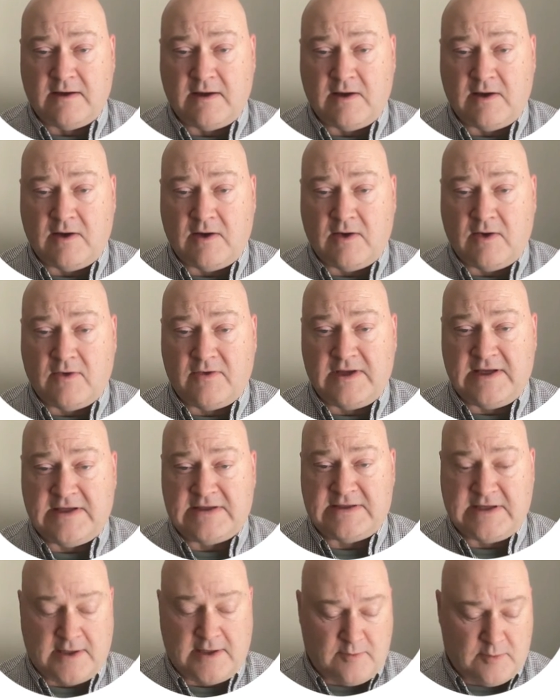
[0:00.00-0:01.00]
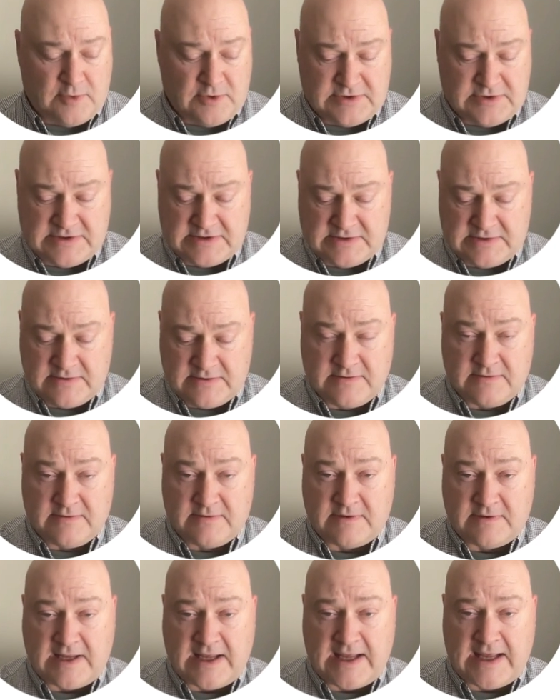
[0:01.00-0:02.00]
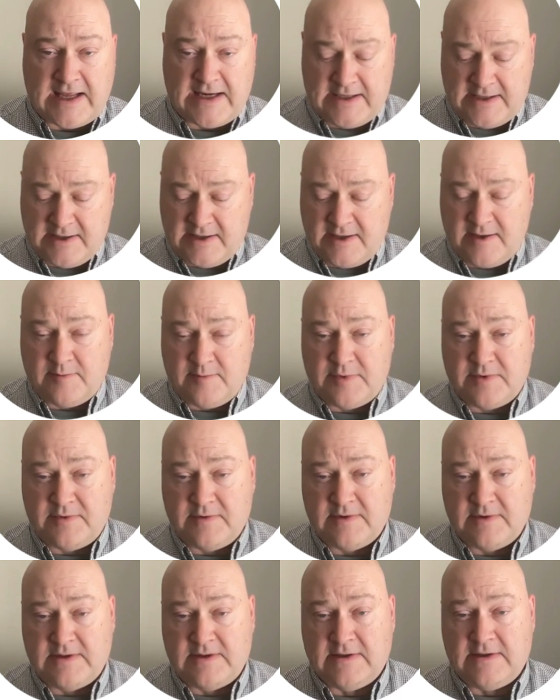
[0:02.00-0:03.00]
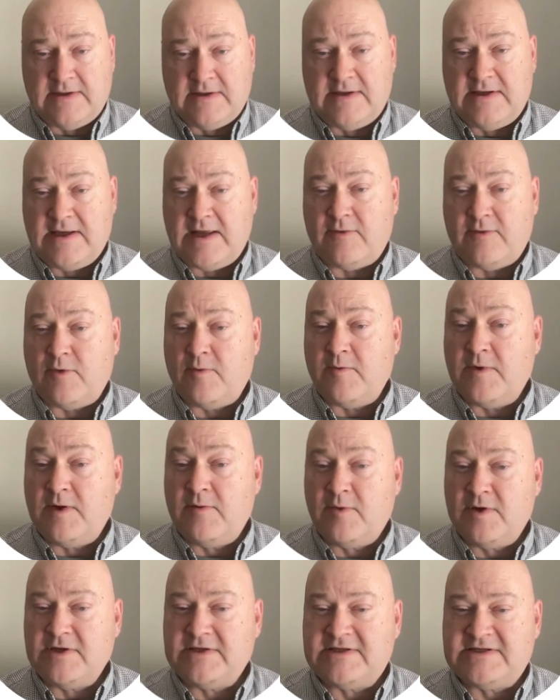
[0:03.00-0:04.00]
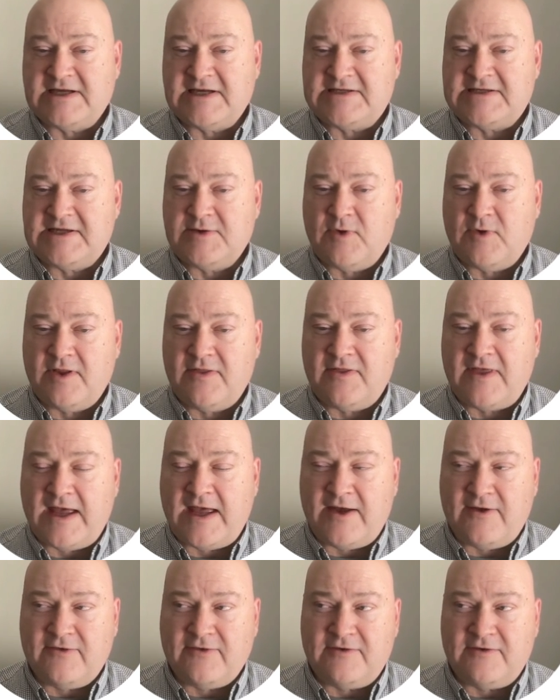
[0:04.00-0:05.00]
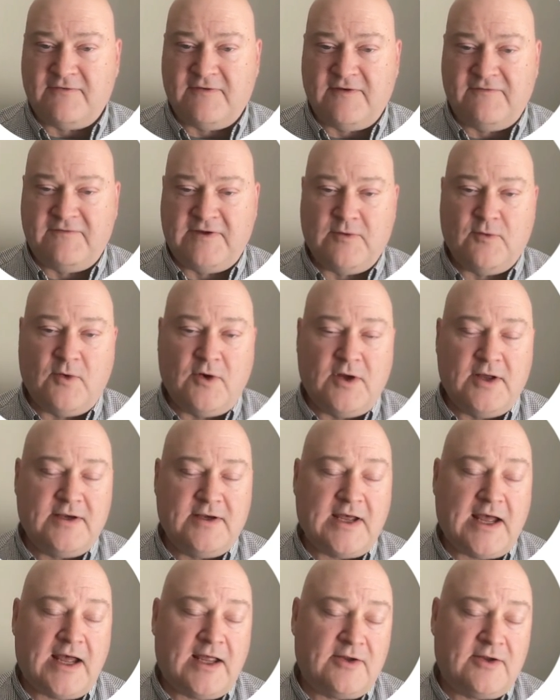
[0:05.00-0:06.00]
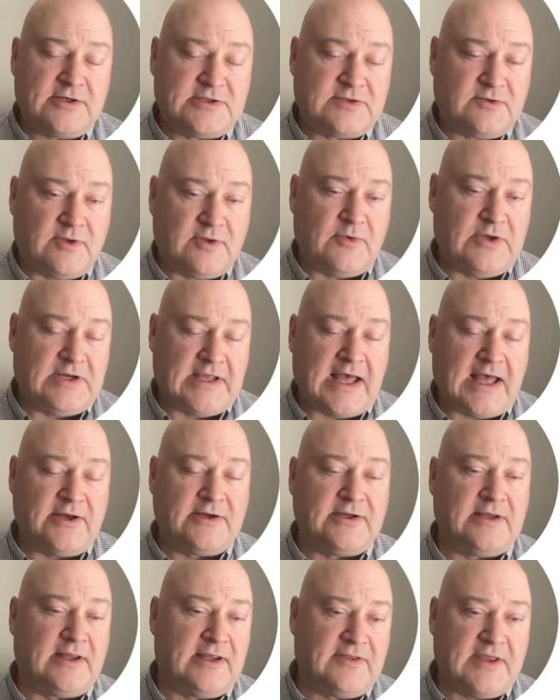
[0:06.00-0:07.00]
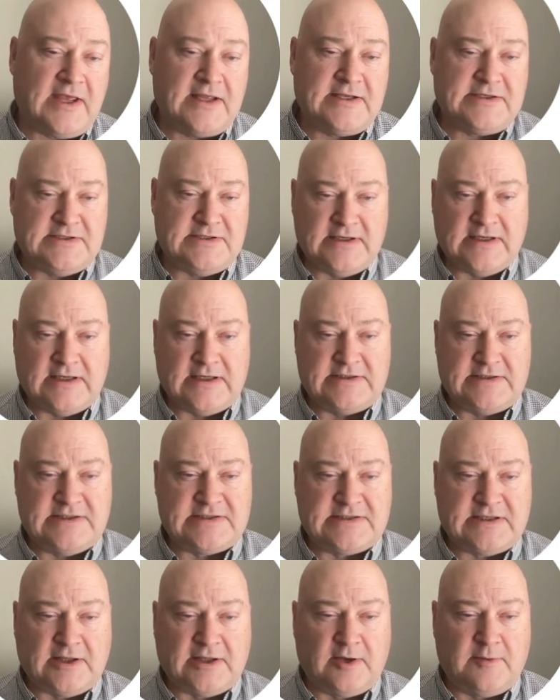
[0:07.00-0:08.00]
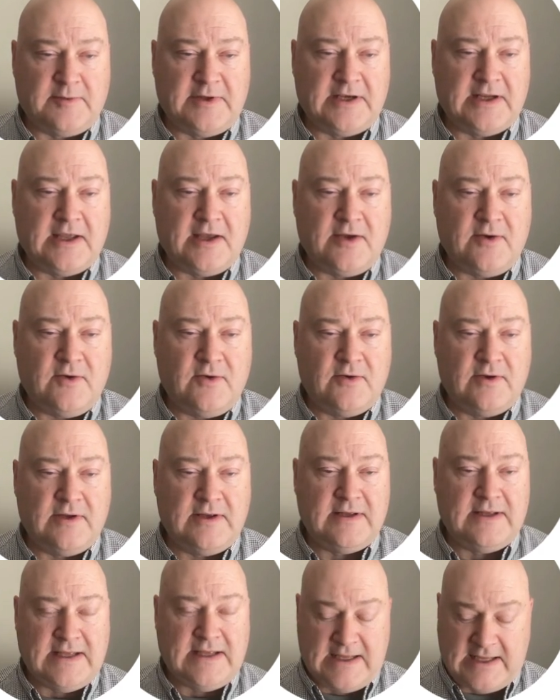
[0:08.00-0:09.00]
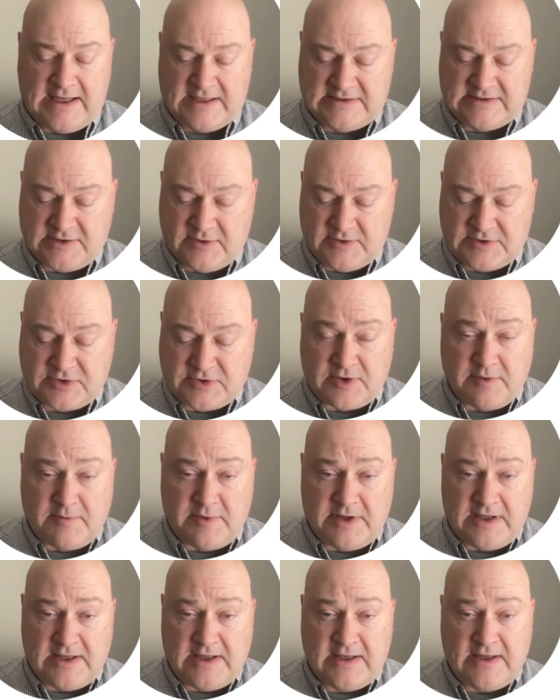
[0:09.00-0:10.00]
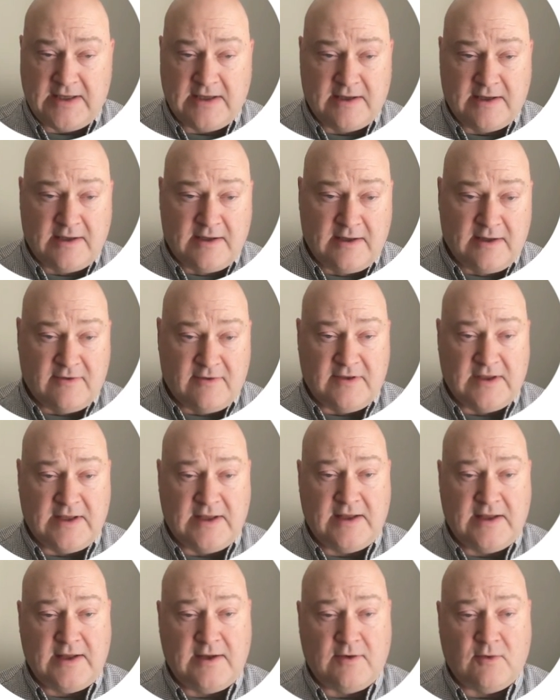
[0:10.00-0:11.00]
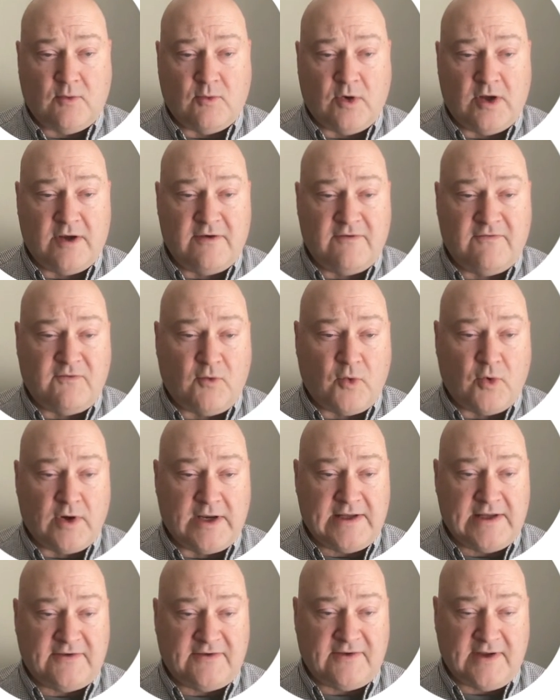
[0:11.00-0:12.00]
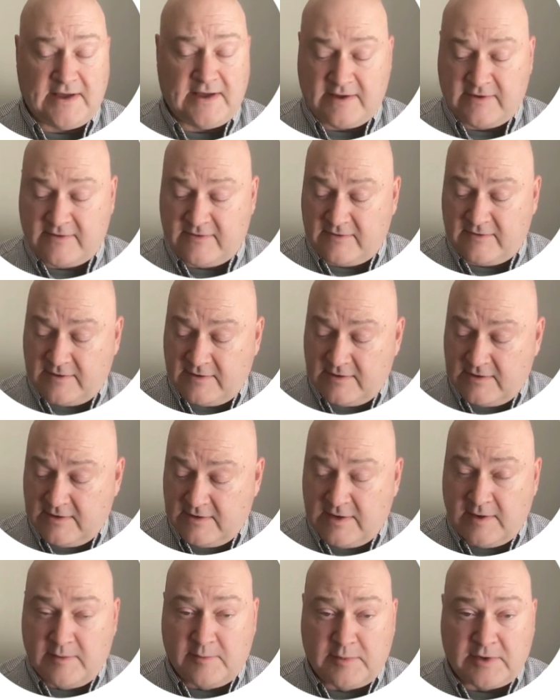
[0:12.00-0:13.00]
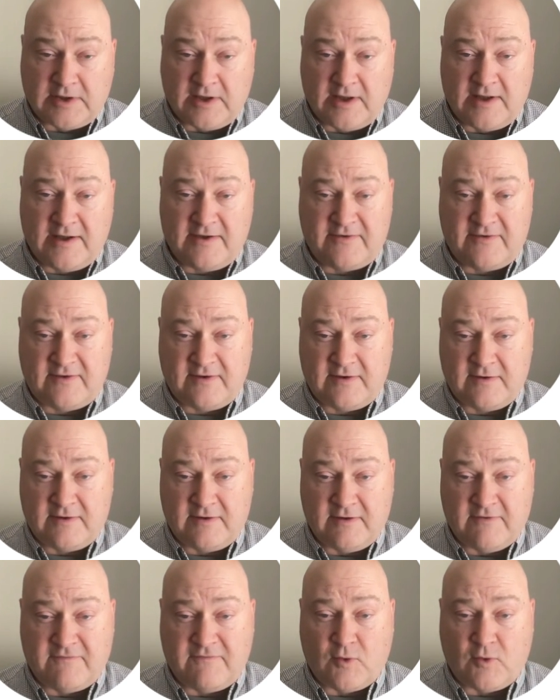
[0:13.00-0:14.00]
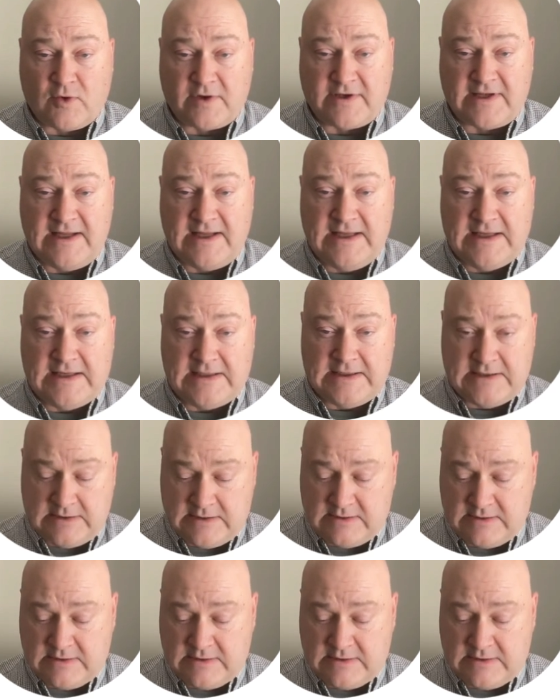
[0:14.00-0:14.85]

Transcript: all these numbers added up and remember, it's $61,051 that we calculate that uh, just a little bit ago. And so it's going to be the 146 plus the 14,